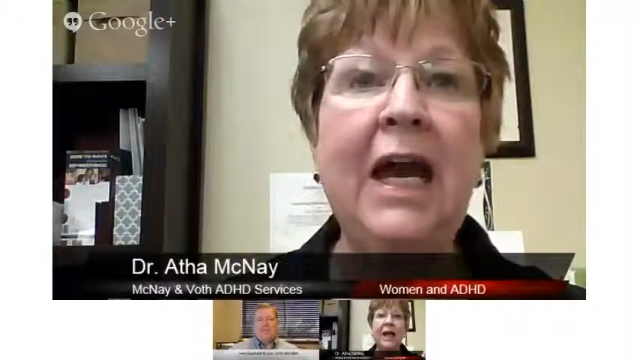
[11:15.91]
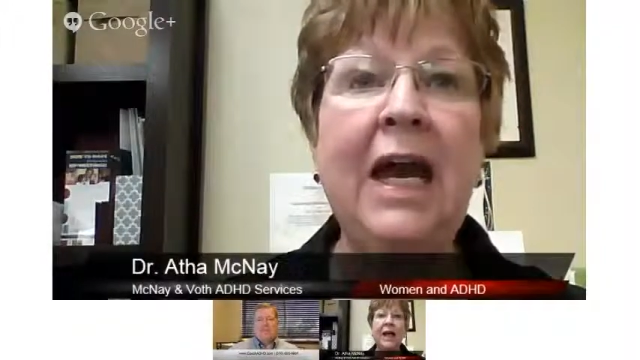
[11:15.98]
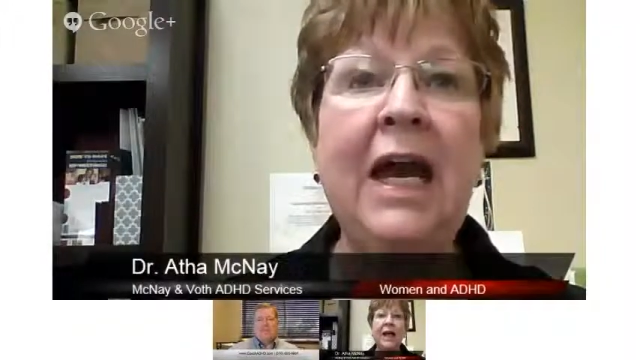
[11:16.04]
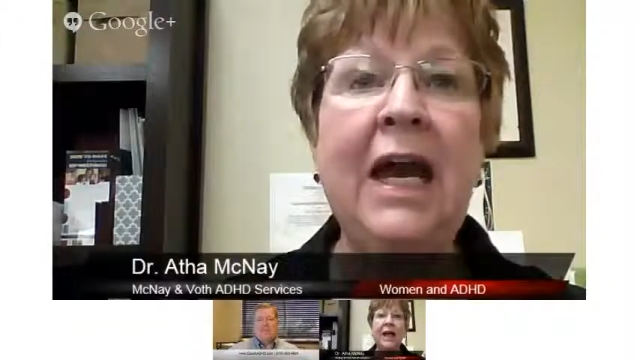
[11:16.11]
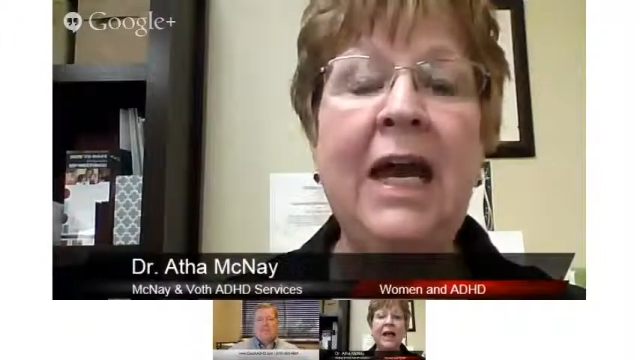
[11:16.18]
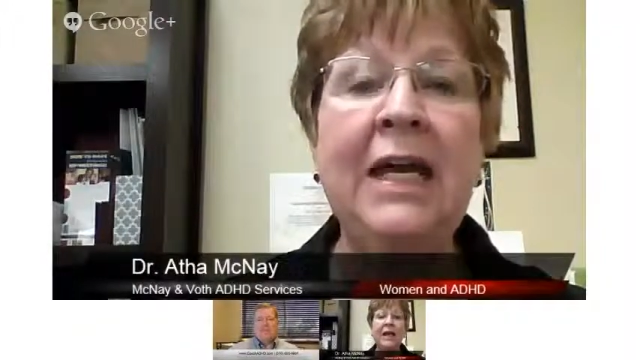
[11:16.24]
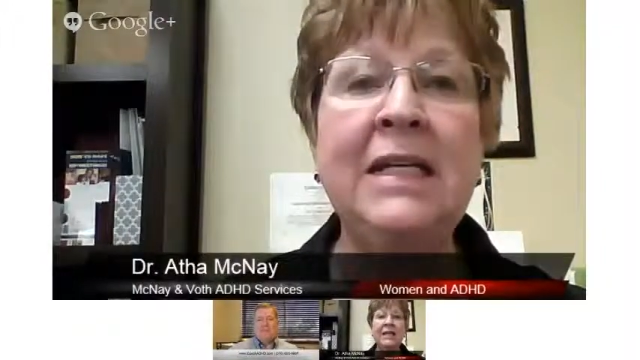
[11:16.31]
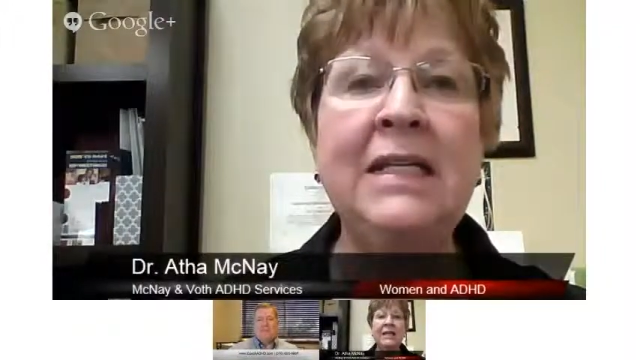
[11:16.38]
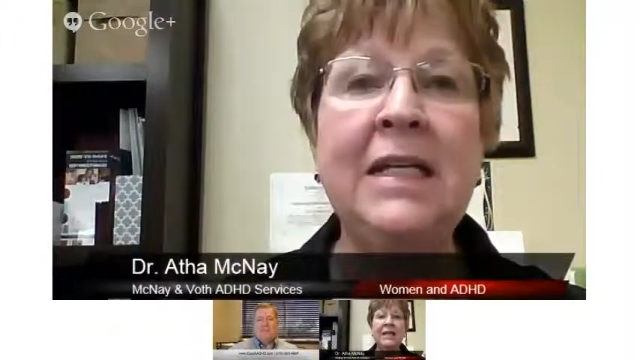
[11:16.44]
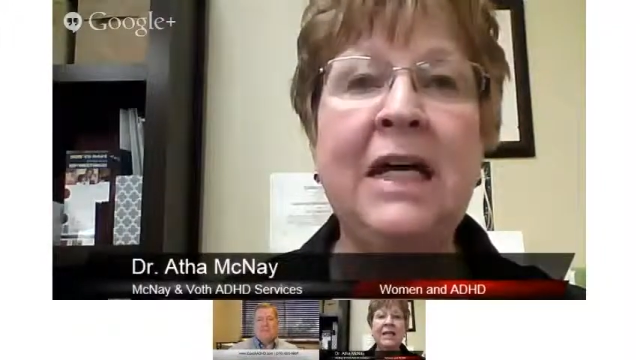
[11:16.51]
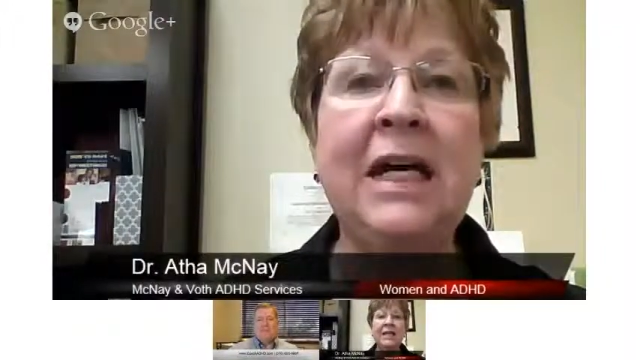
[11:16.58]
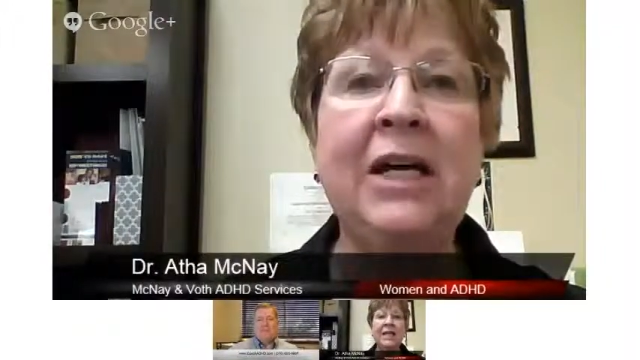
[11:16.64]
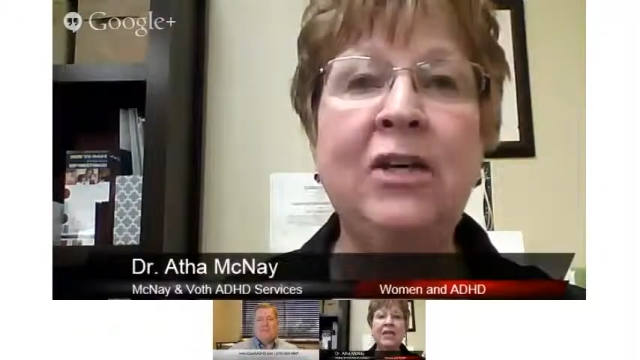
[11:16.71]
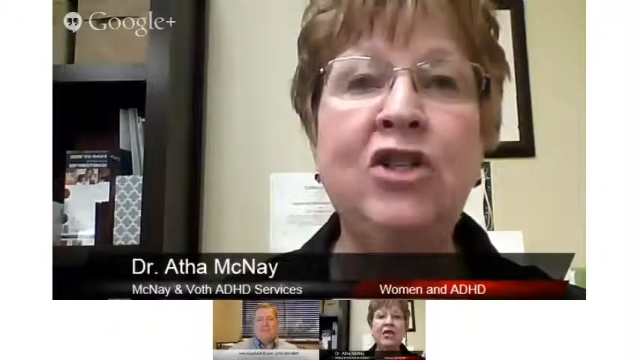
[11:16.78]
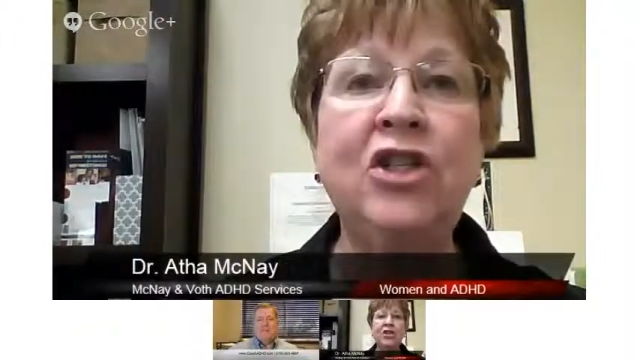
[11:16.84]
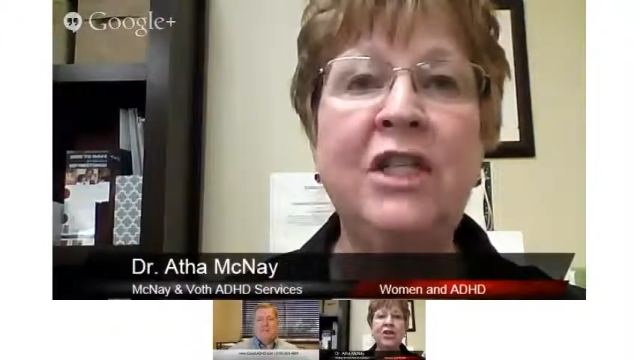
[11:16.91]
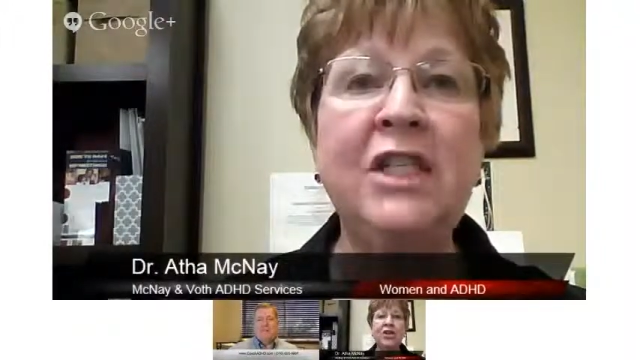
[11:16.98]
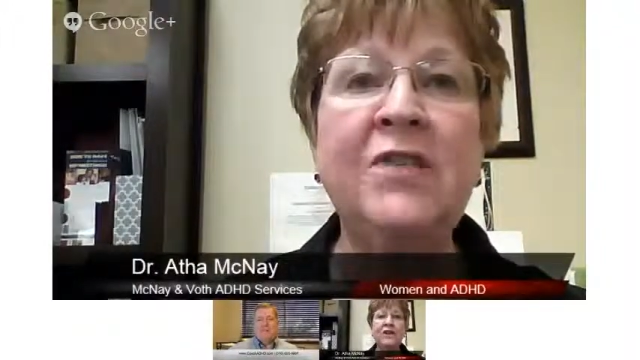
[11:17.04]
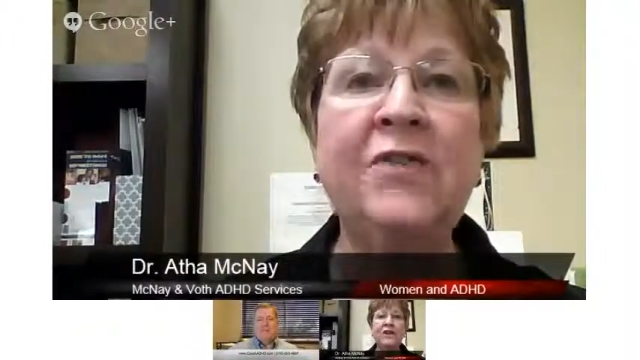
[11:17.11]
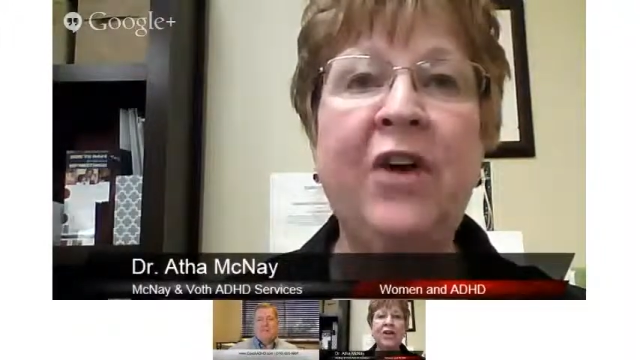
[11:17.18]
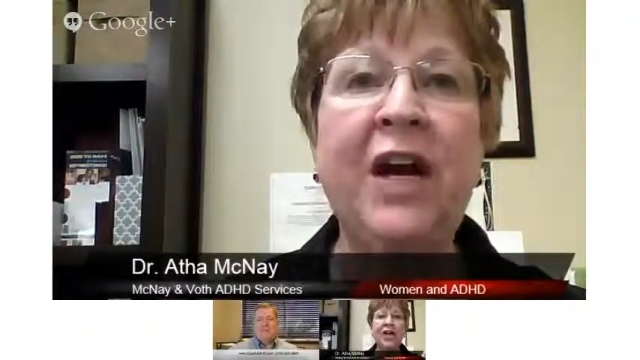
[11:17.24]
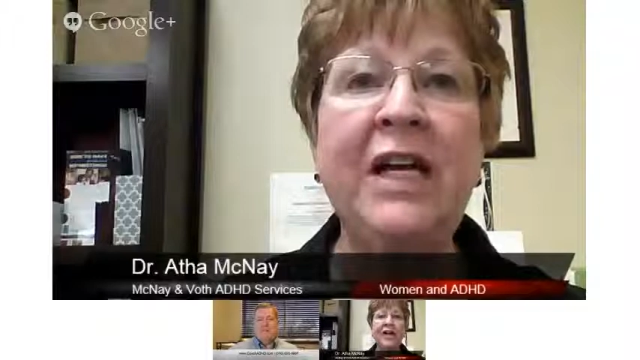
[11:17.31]
and
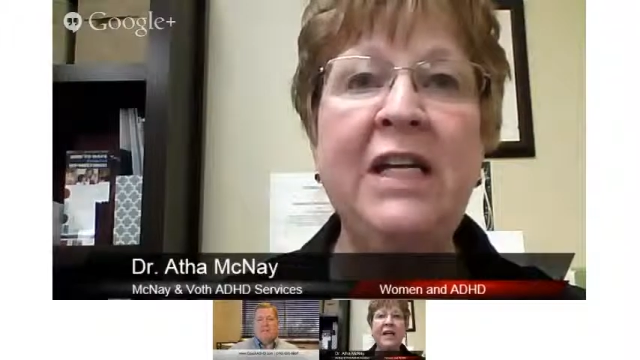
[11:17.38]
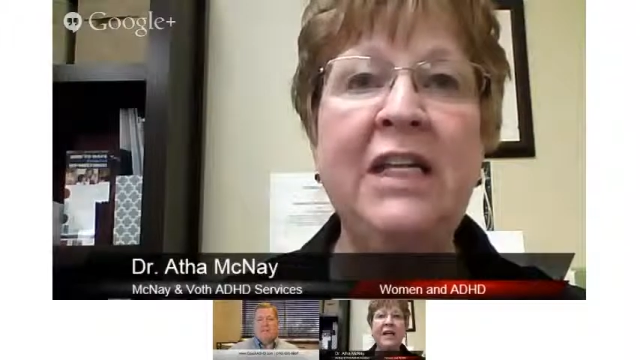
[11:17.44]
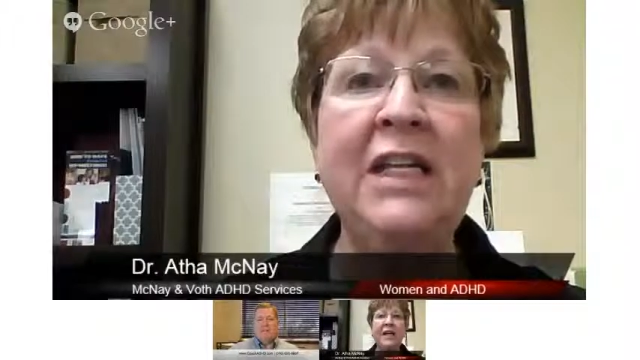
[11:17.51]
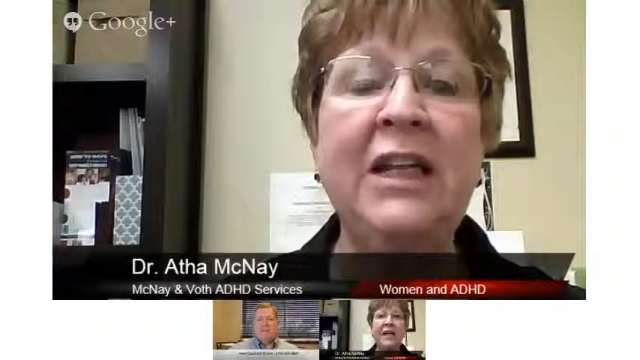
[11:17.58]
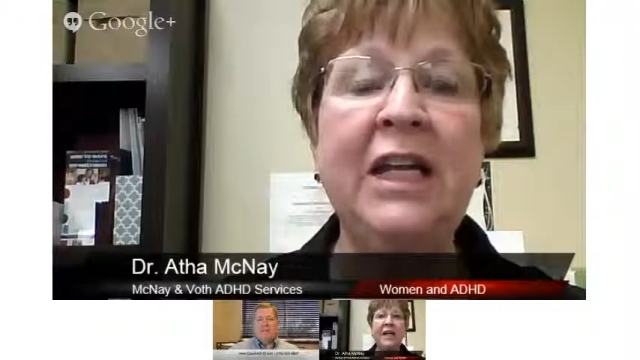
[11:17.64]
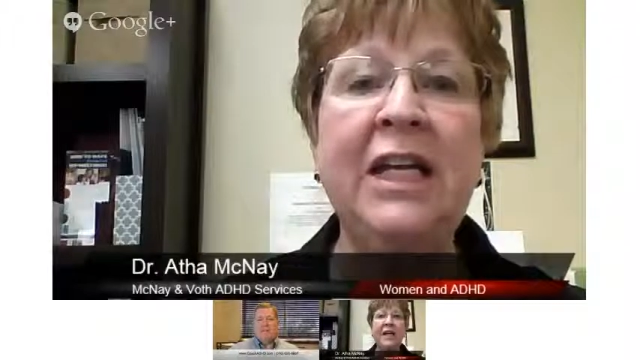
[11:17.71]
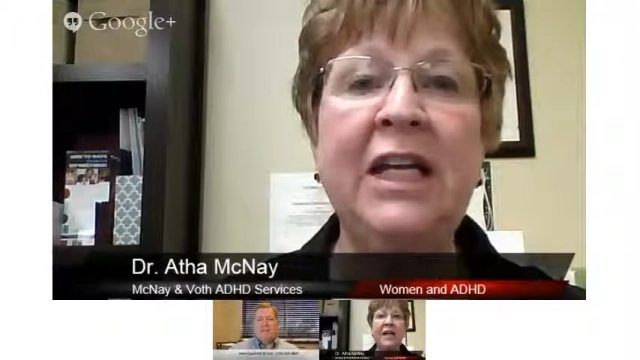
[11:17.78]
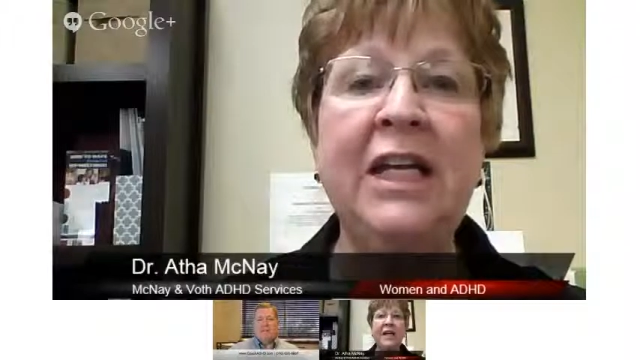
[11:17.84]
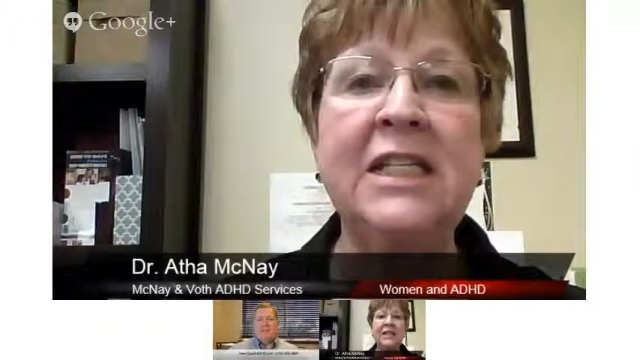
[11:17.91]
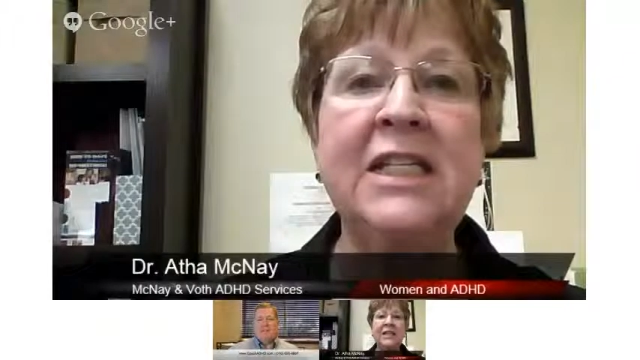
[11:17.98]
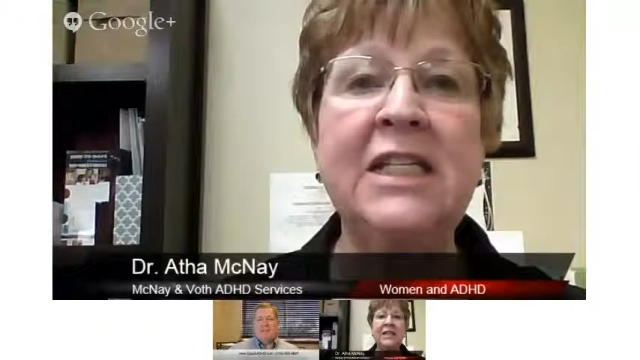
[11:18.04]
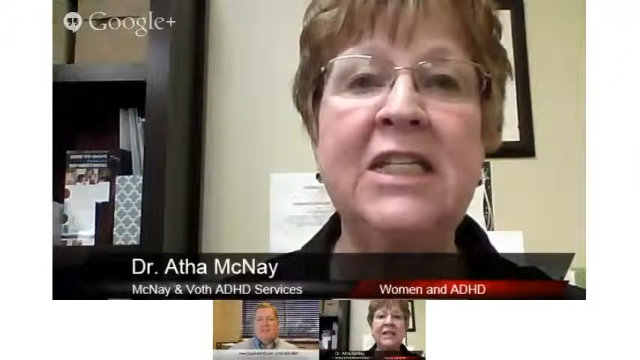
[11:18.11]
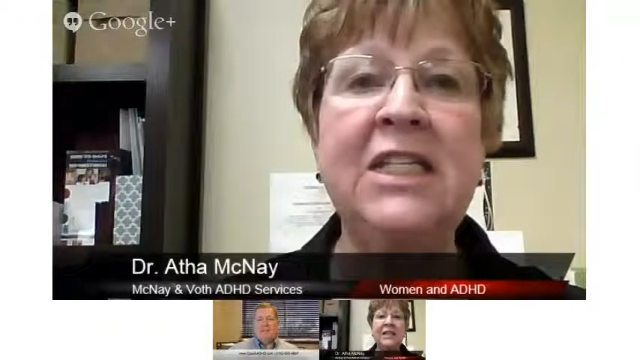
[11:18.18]
she's finding that it's